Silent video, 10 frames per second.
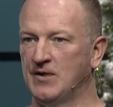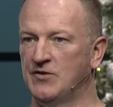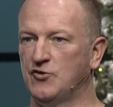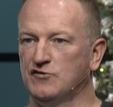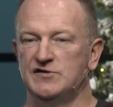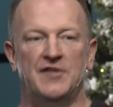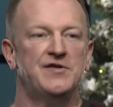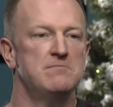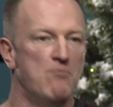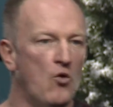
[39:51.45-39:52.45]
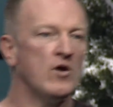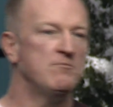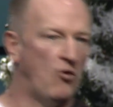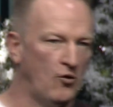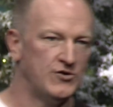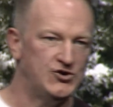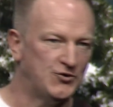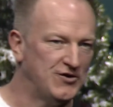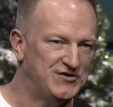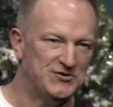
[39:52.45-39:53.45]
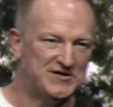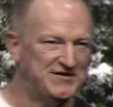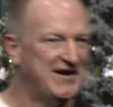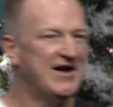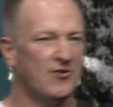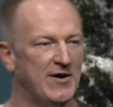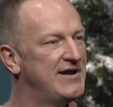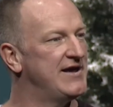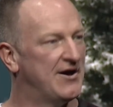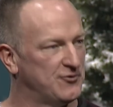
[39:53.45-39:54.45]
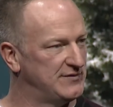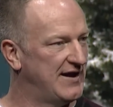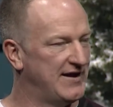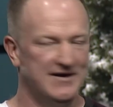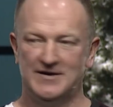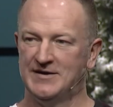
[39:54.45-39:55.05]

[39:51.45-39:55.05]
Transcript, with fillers: there's nothing more important you could do today or any other day